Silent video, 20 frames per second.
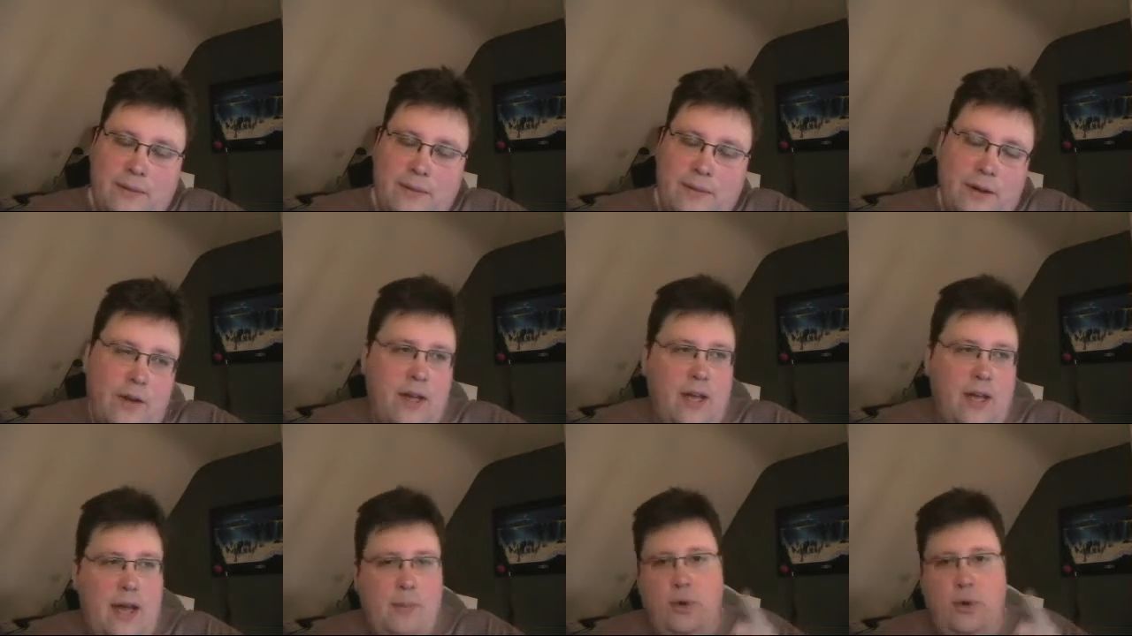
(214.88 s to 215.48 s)

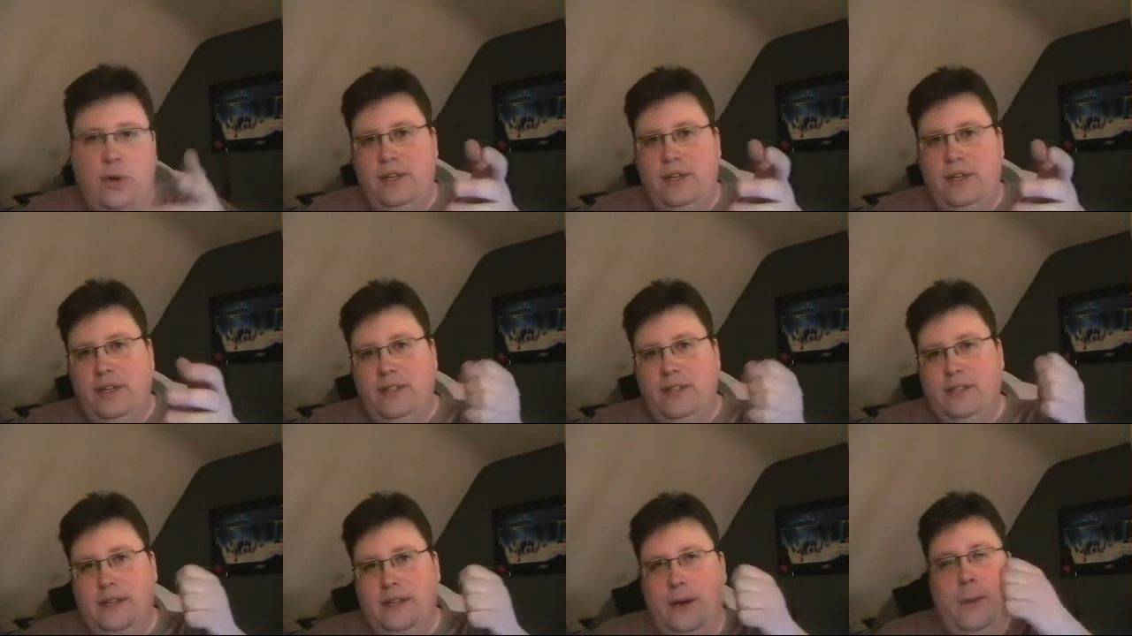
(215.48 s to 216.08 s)
Okay, I'm going
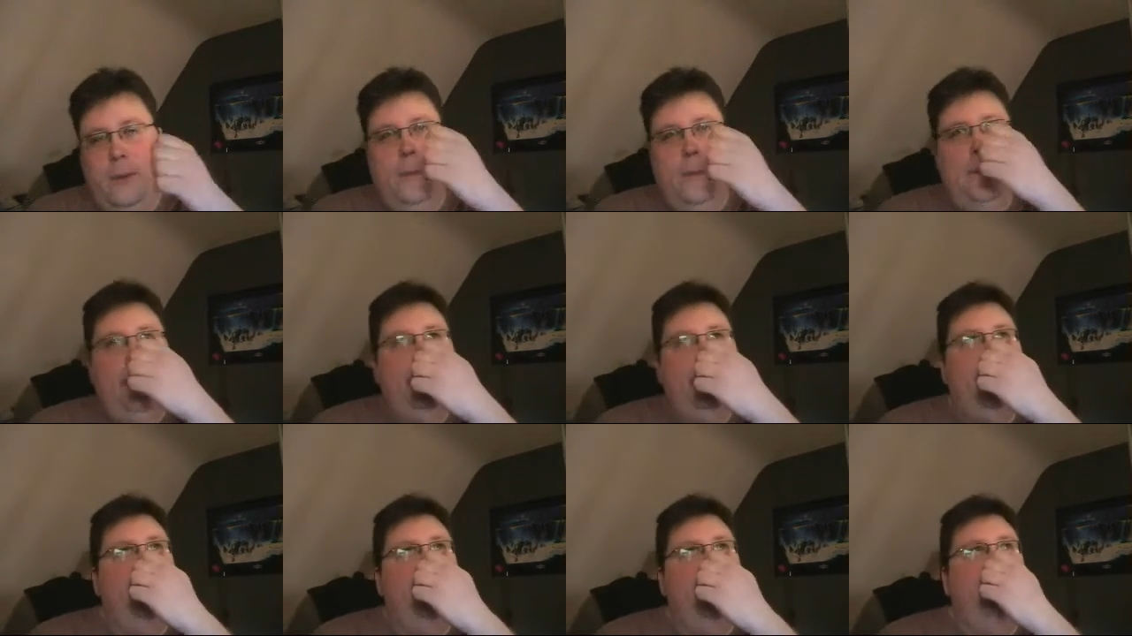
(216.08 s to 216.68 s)
nuts now.
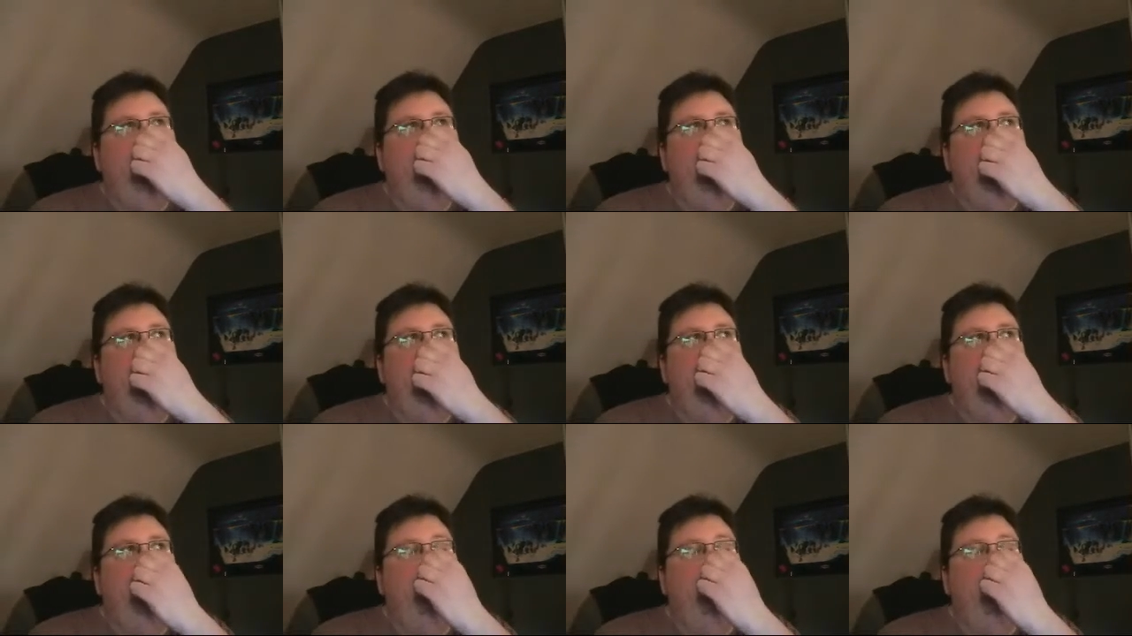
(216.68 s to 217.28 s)

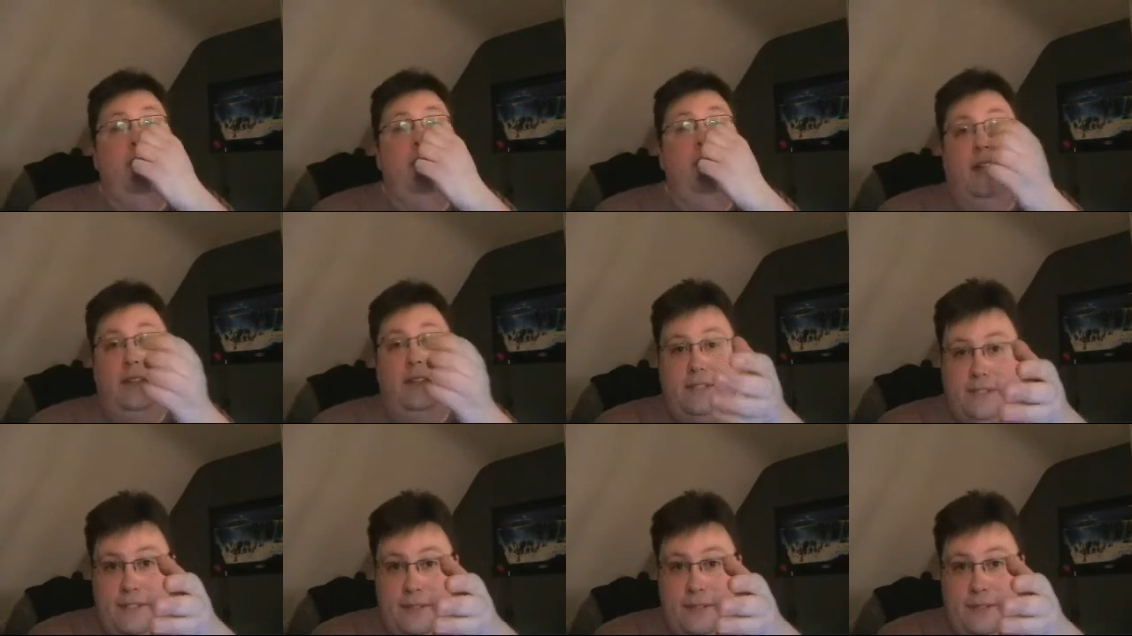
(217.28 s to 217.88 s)

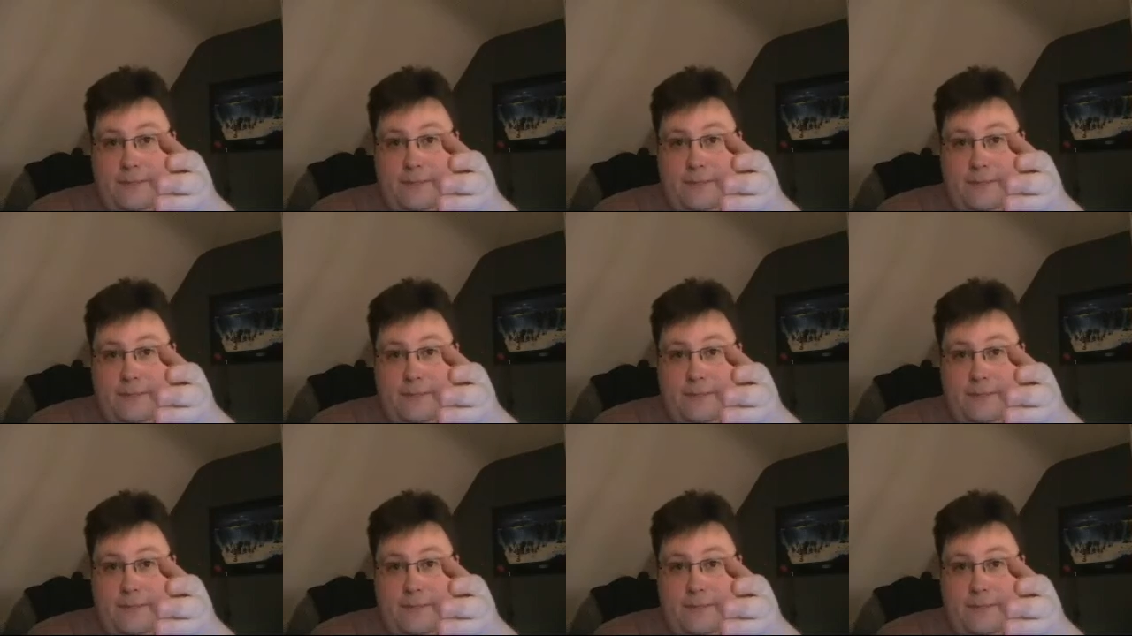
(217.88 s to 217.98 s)
Nuts.